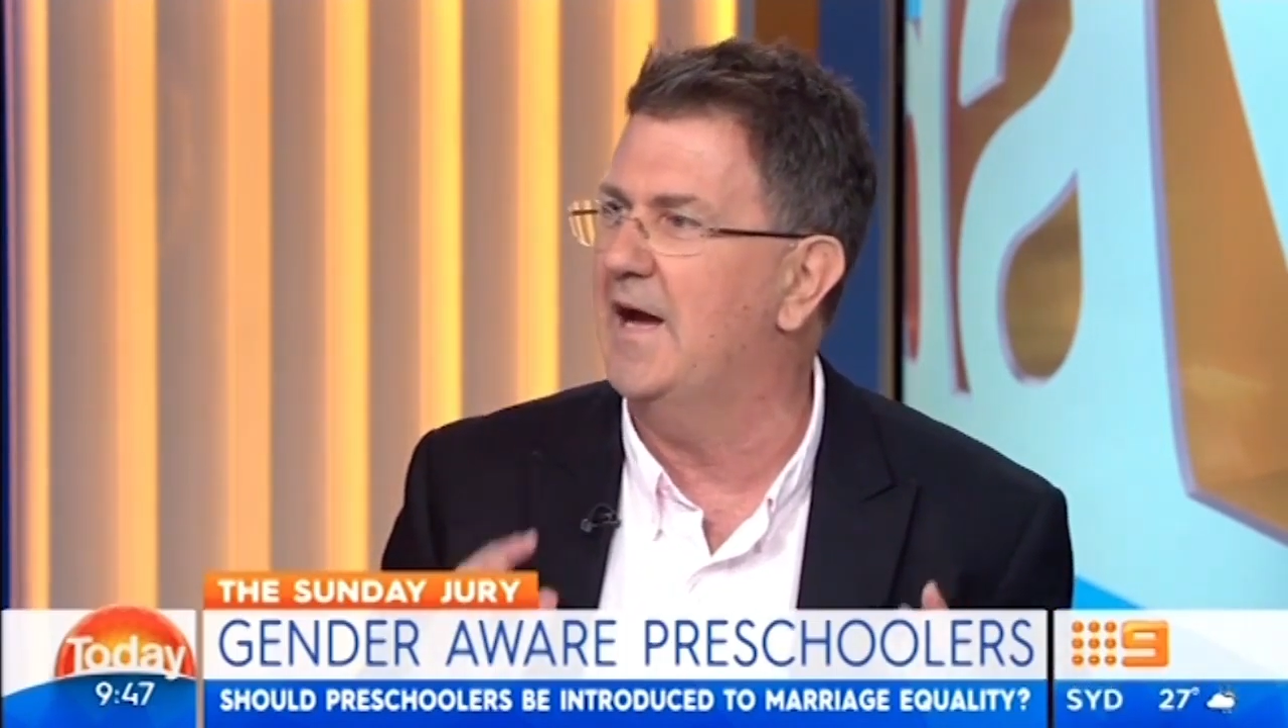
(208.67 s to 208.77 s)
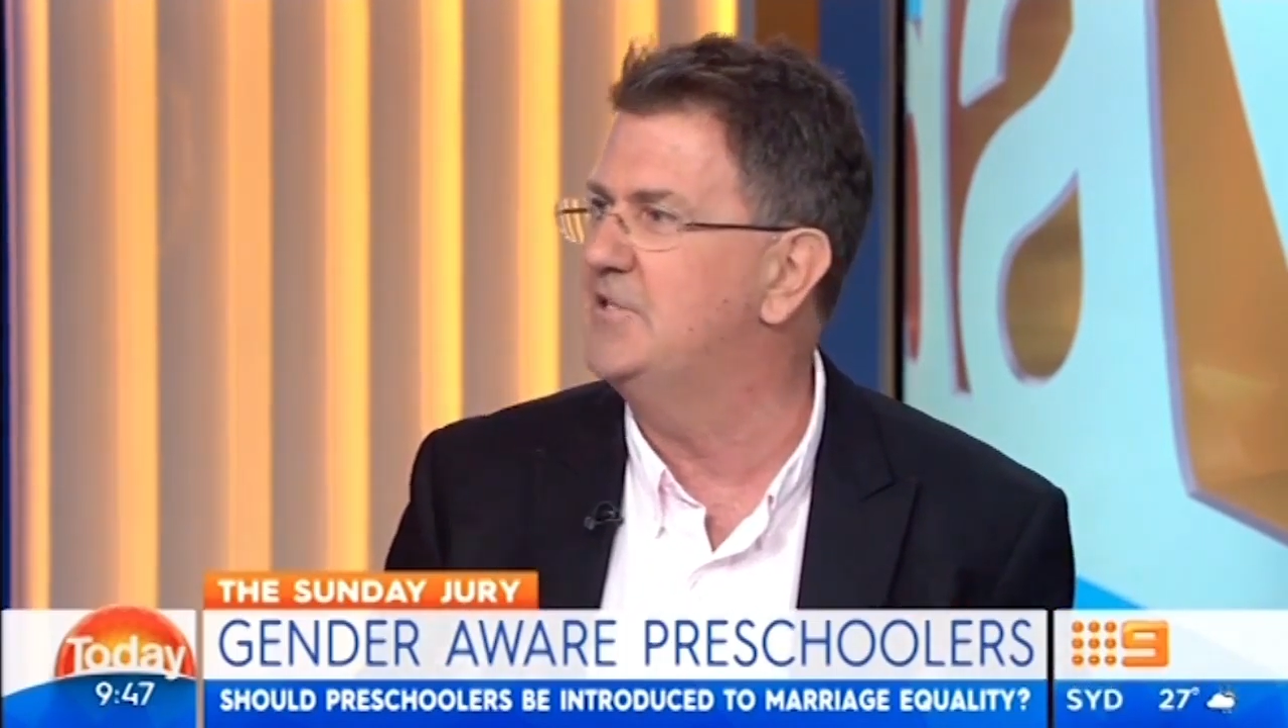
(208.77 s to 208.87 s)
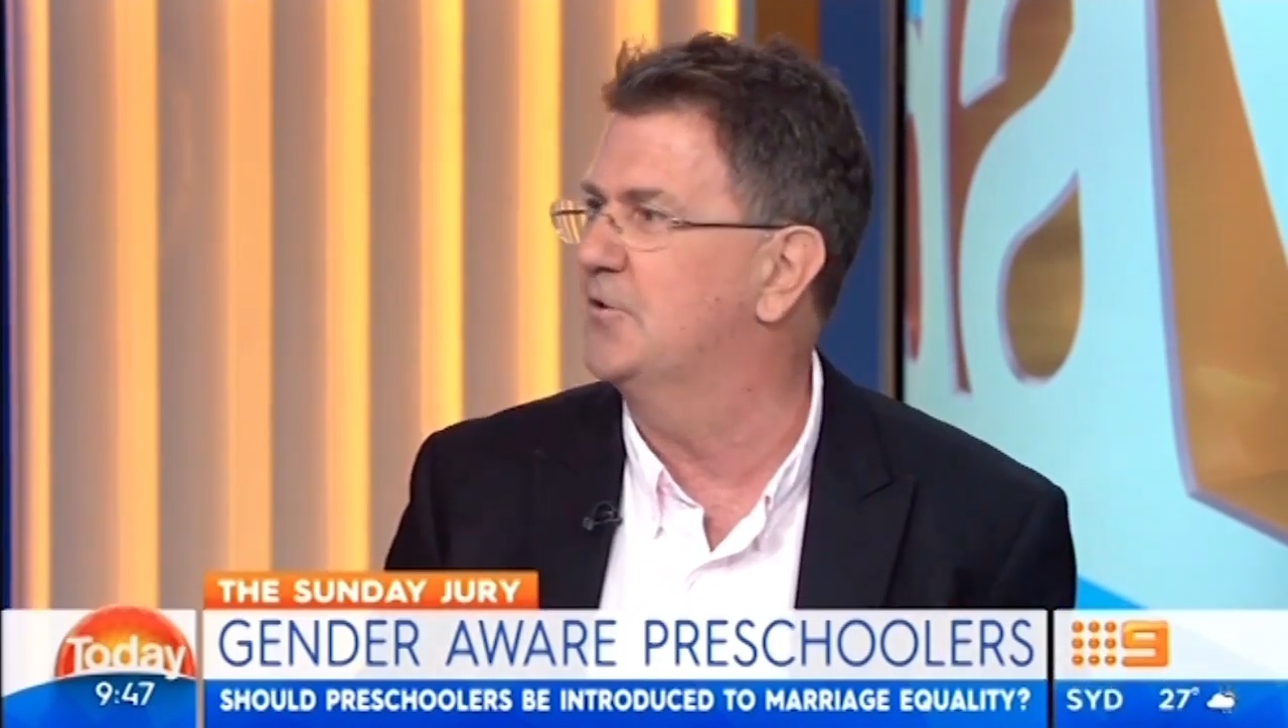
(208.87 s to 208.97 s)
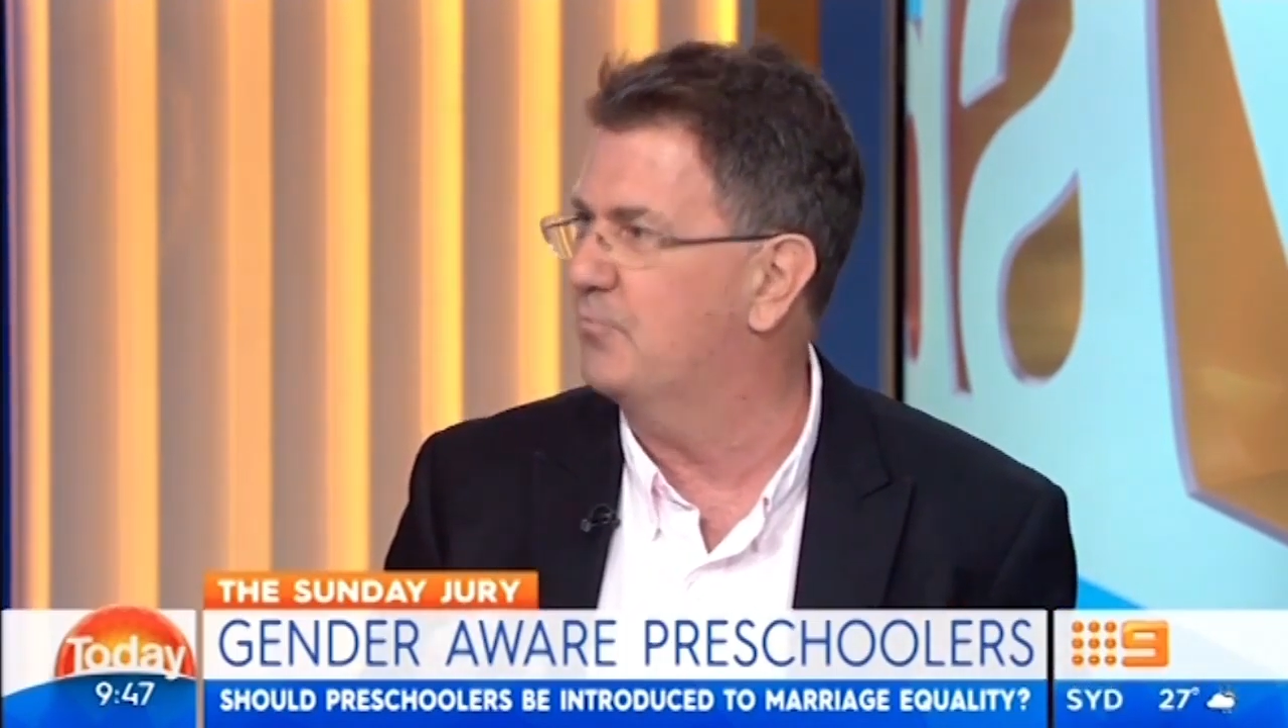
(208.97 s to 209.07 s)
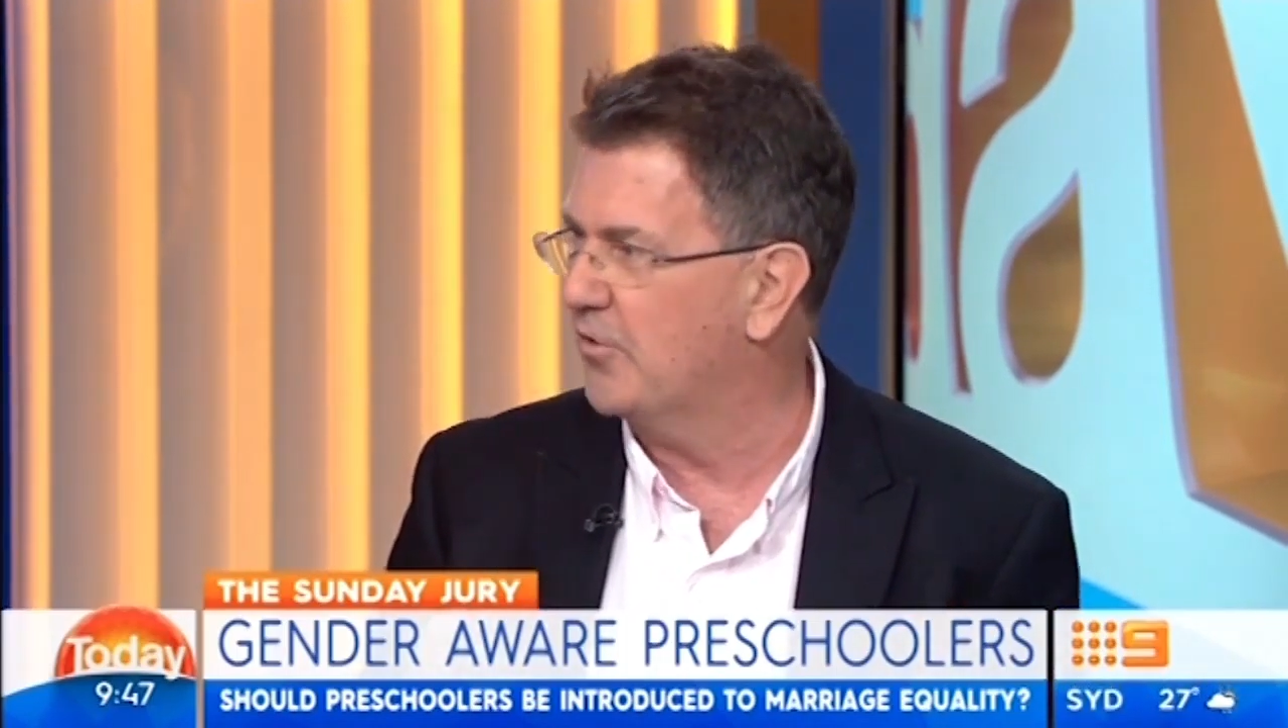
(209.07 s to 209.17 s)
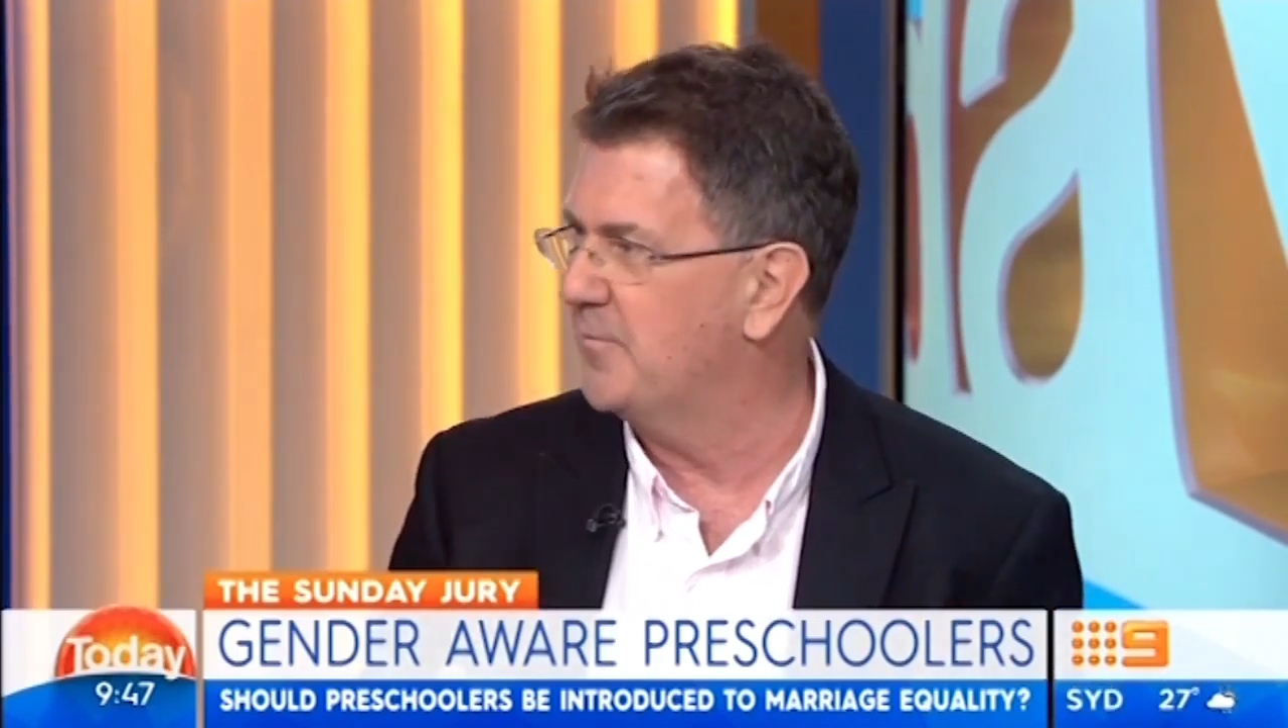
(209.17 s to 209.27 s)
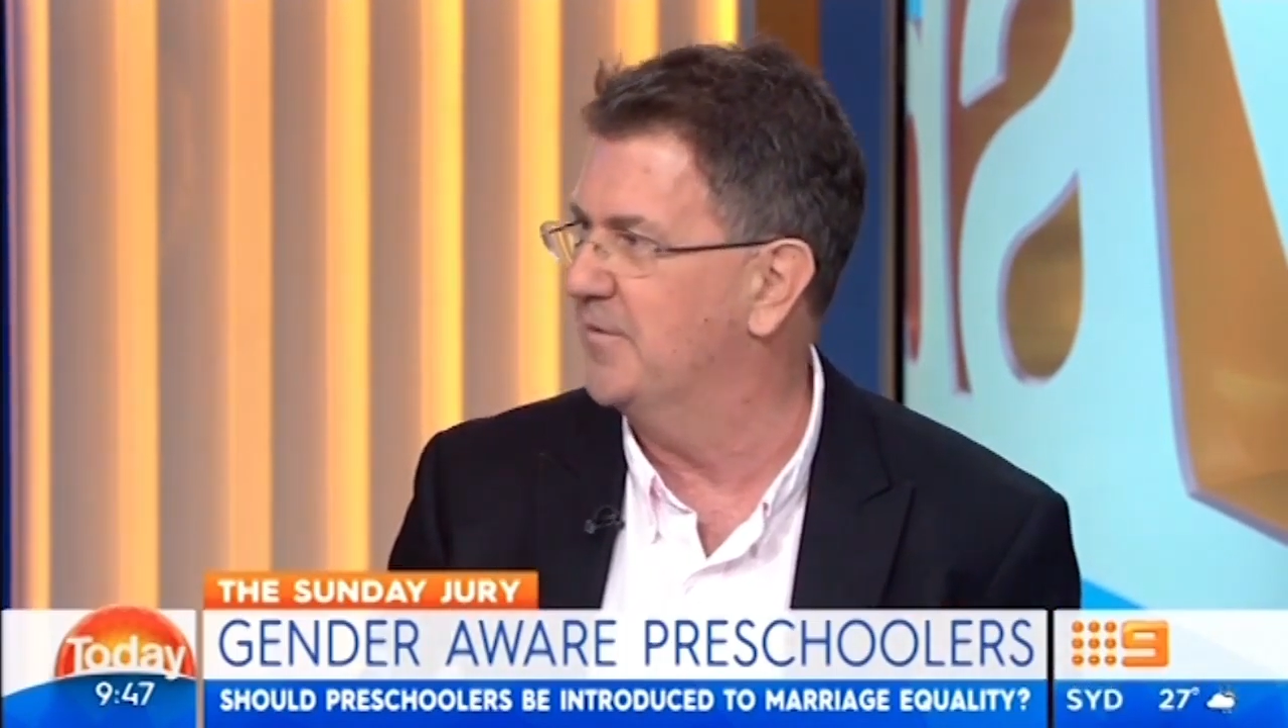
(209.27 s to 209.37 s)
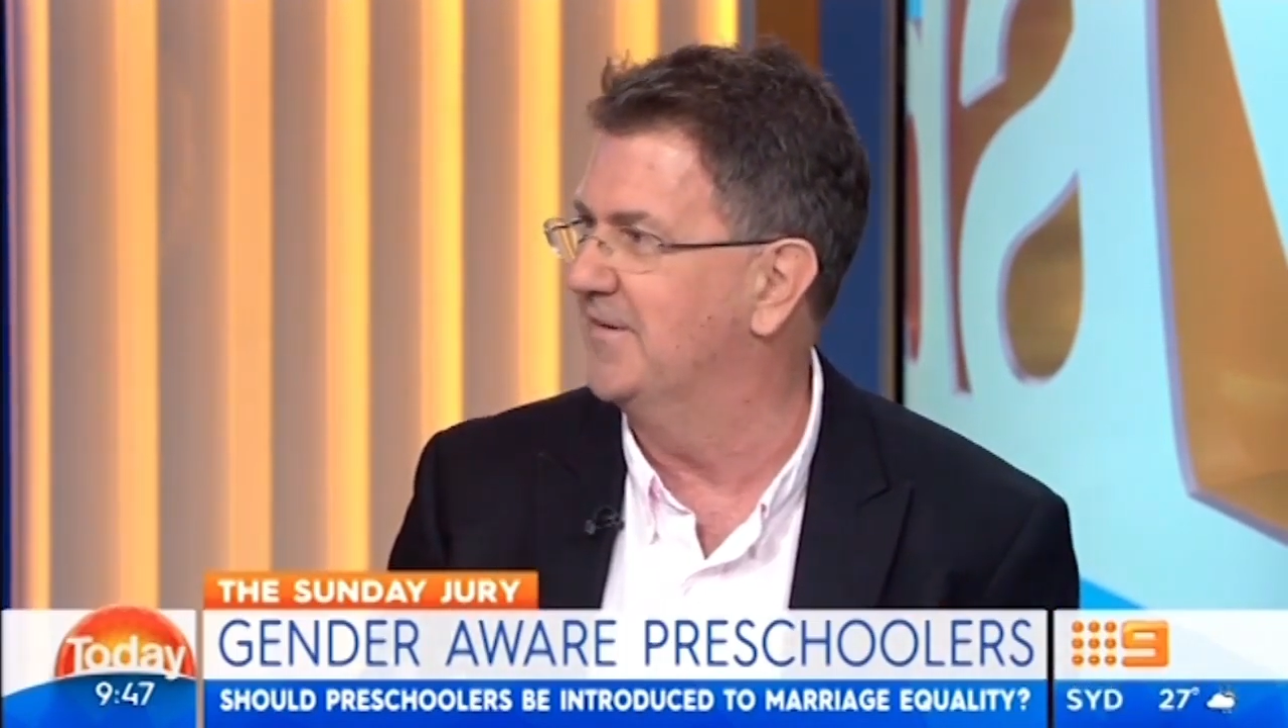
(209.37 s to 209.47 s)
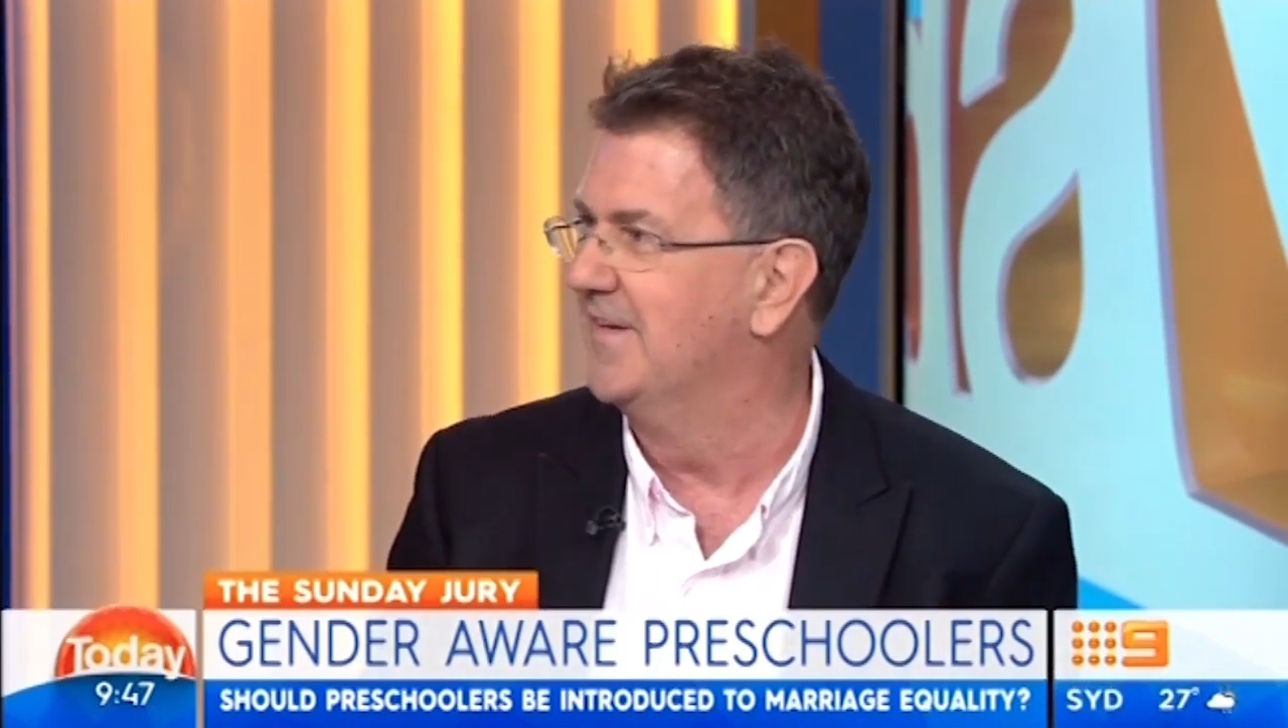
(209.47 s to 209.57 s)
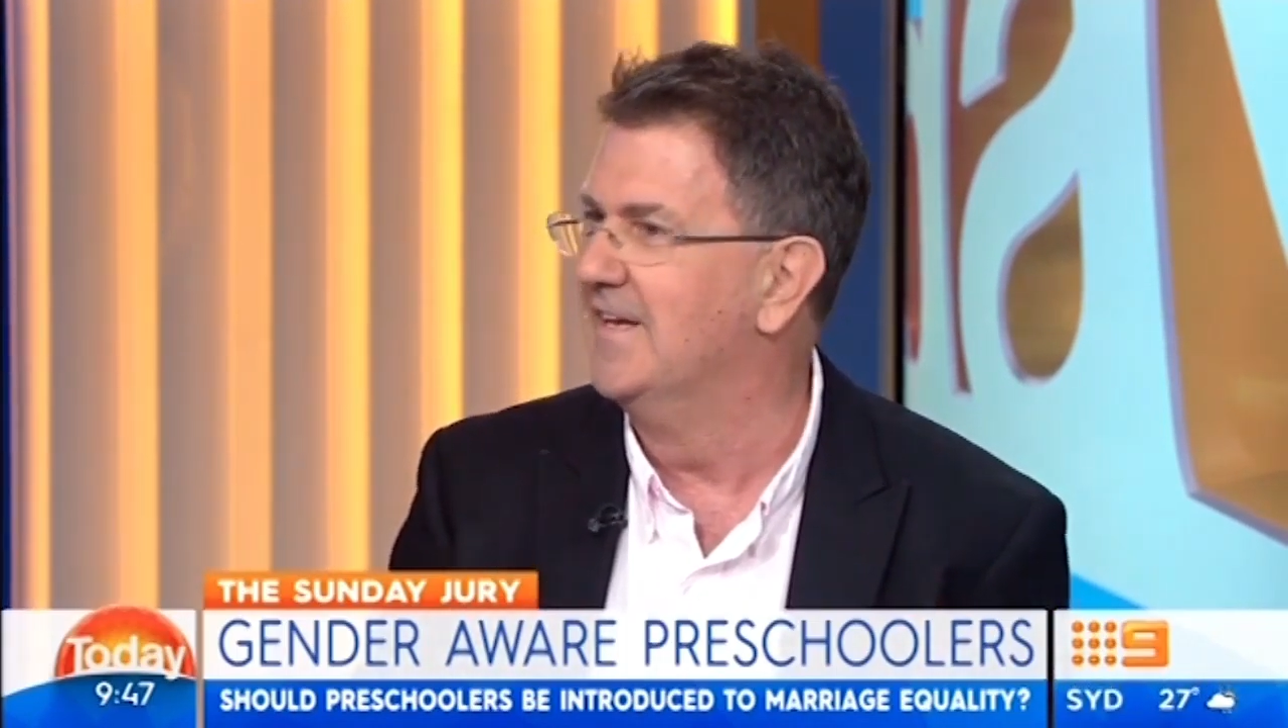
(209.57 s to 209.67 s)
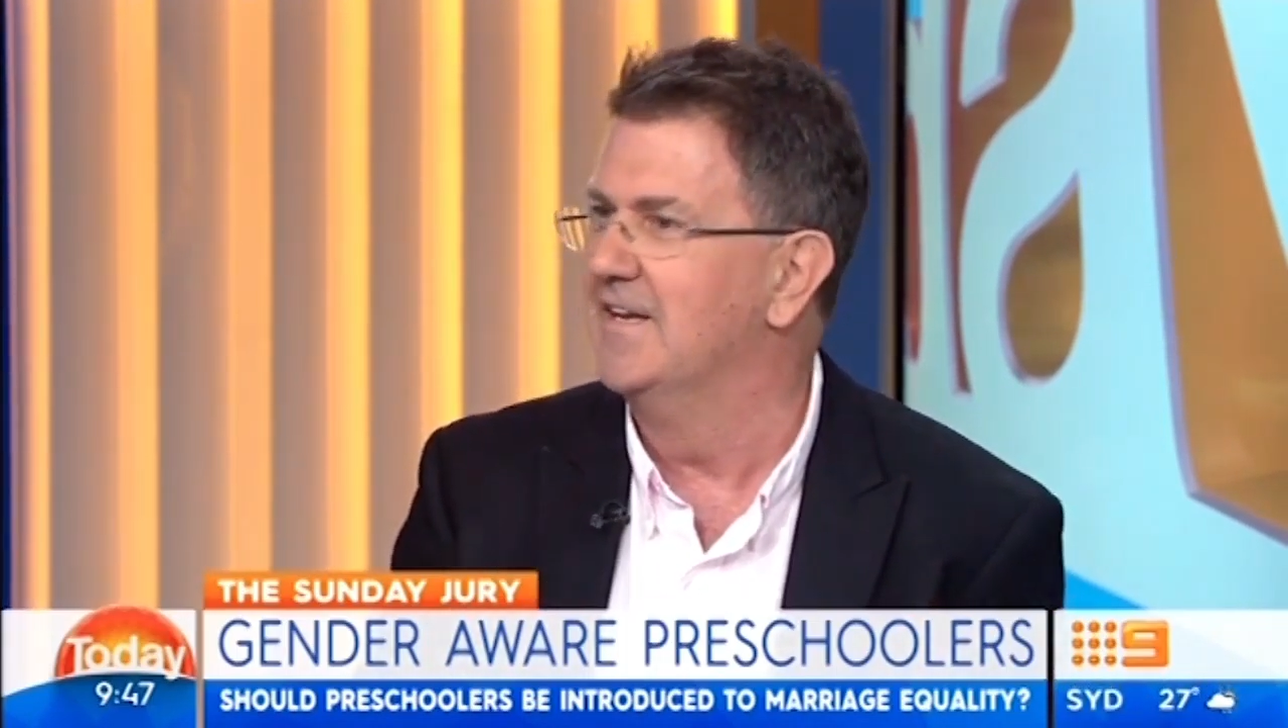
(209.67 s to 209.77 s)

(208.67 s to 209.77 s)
age appropriate